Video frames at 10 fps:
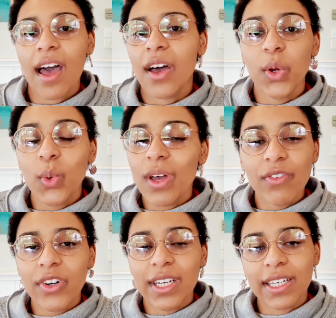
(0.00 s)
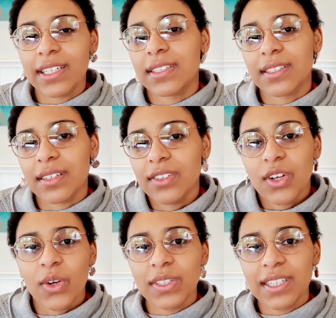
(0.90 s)
whoever it is. You
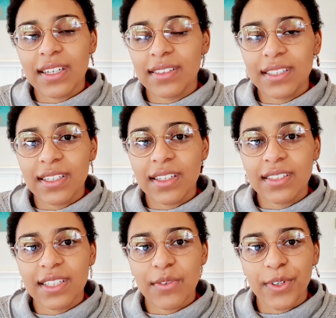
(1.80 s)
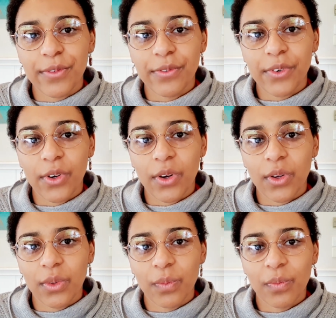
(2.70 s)
know, it's different for
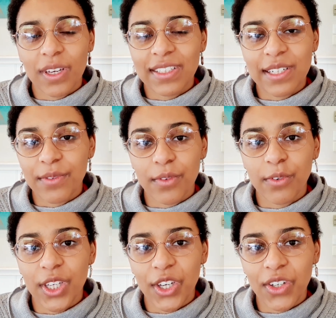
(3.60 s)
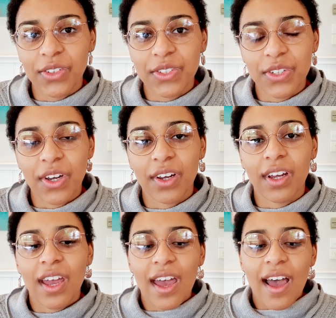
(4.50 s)
you. So
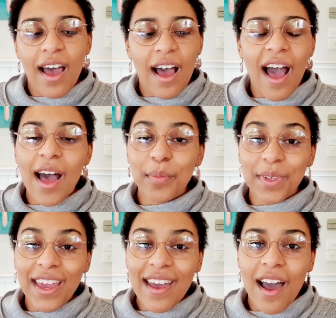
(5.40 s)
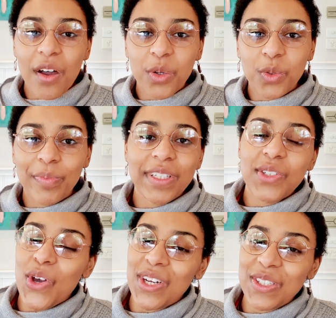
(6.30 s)
yeah, I will be
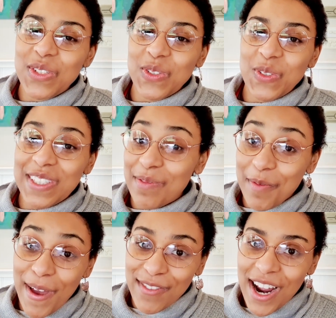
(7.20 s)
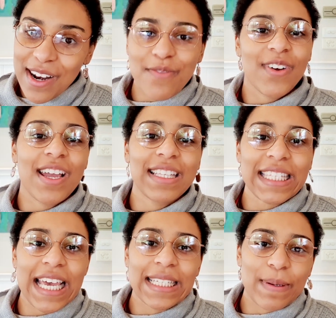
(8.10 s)
turning to some of my writer friends
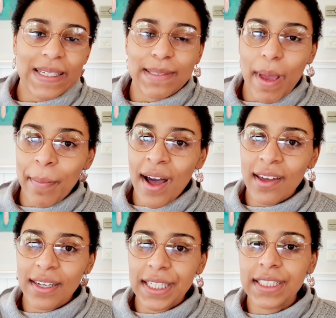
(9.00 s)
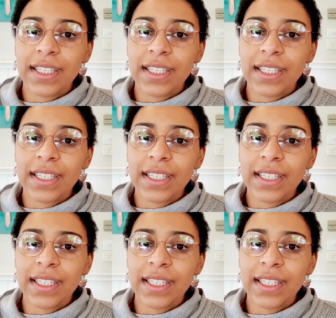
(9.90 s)
as well as my partner.